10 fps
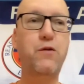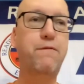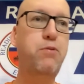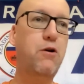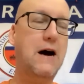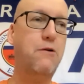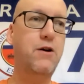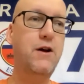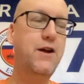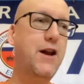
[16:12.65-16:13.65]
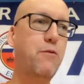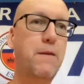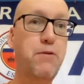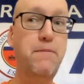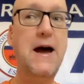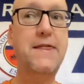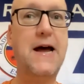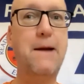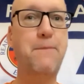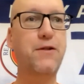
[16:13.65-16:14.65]
We've put out, we prepared
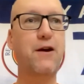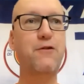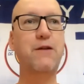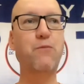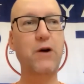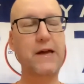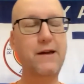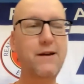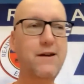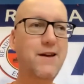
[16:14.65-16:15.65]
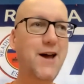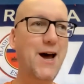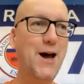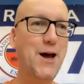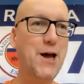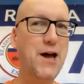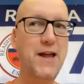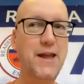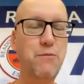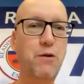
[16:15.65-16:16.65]
that episode, didn't we?
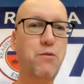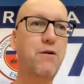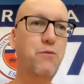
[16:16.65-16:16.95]
And then we